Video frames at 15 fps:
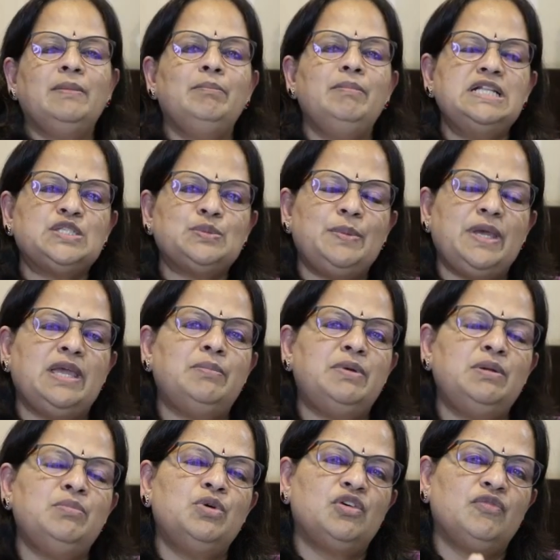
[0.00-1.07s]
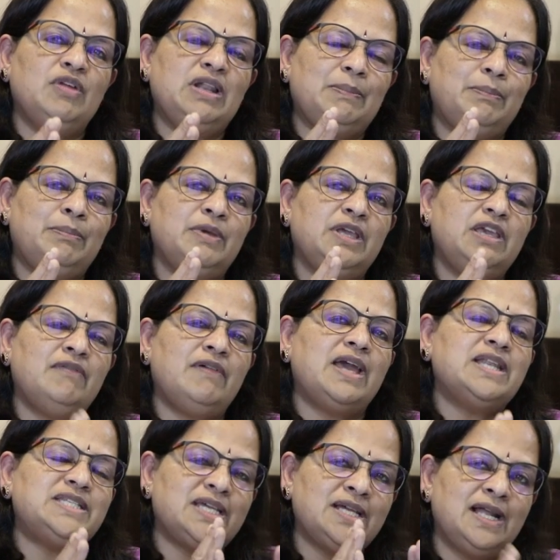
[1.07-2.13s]
bills payable book will give
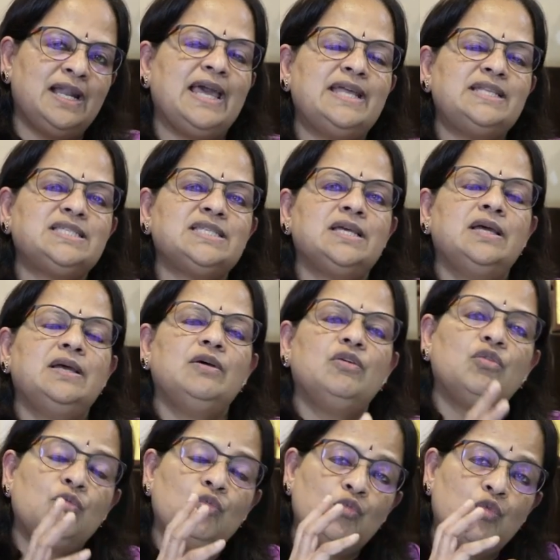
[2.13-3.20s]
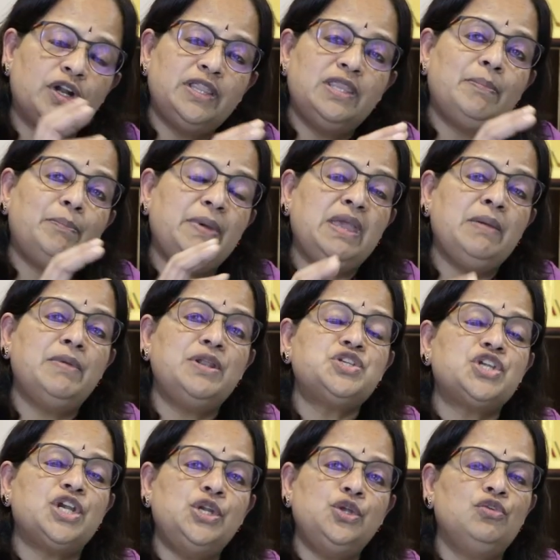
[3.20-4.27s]
at a glance what the payment
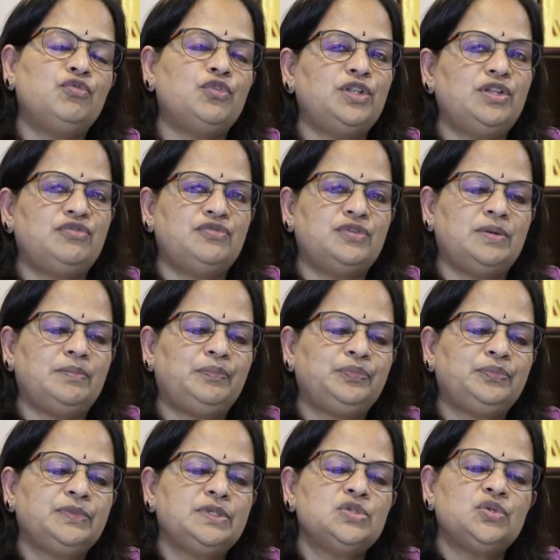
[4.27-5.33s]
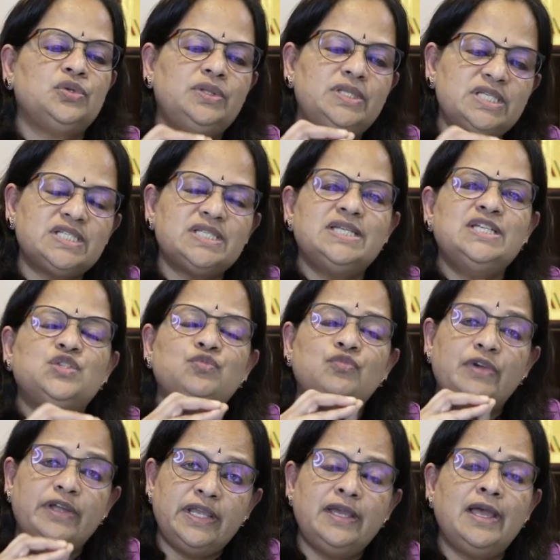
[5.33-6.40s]
schedule for the firm. So this is
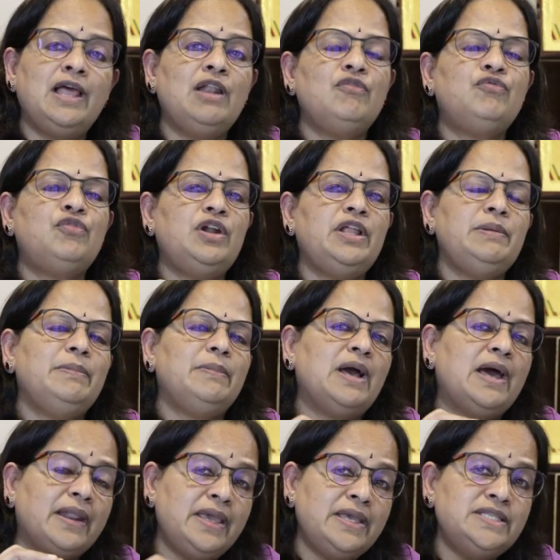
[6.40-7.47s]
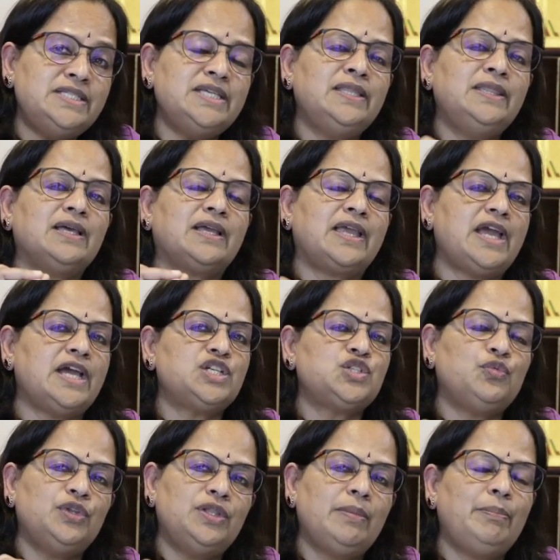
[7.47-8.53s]
very helpful in arranging the cash
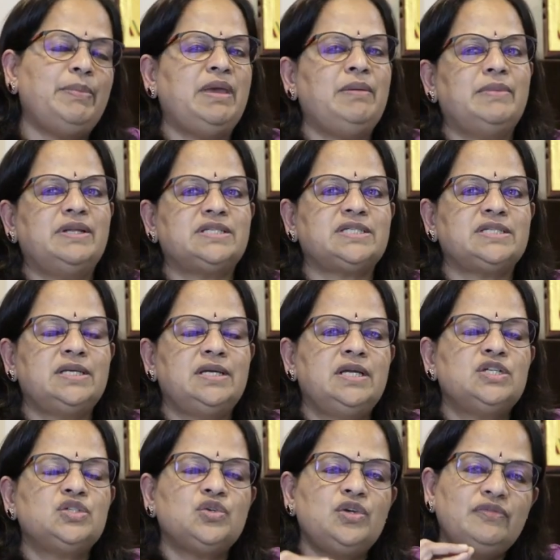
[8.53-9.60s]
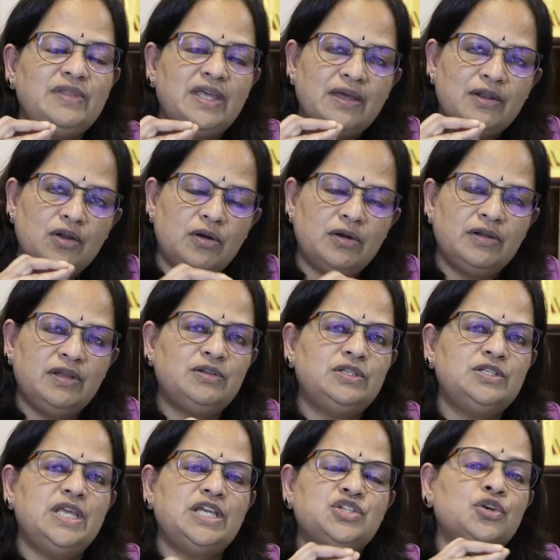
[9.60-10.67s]
for the payments. So if
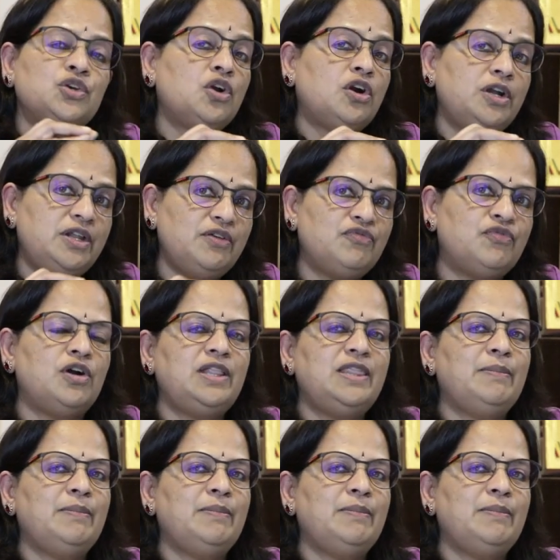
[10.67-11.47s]
they should not default